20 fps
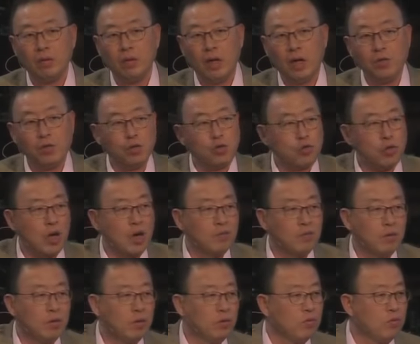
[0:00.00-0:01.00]
As you
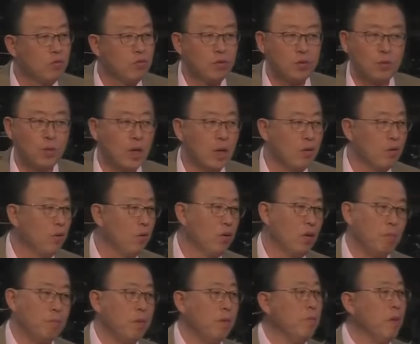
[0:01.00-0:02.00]
travel throughout
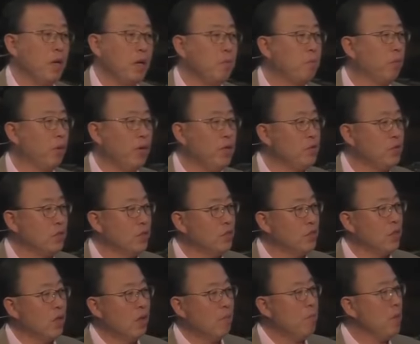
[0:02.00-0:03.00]
Europe in many
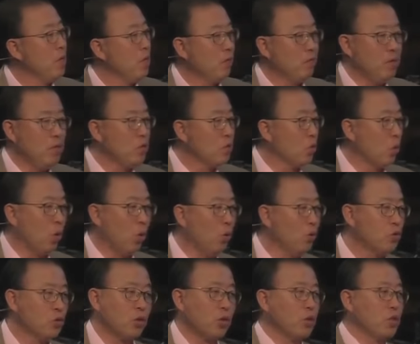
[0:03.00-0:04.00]
places, many of these
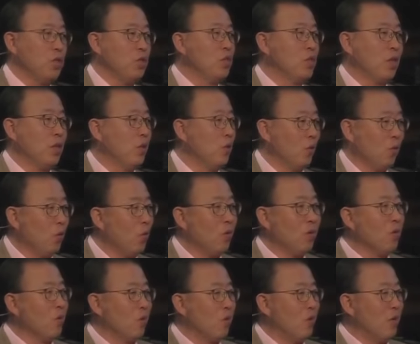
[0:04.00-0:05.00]
old churches are no
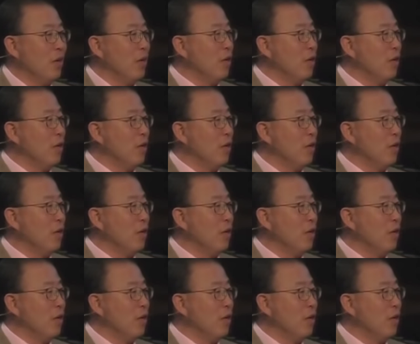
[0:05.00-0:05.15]
longer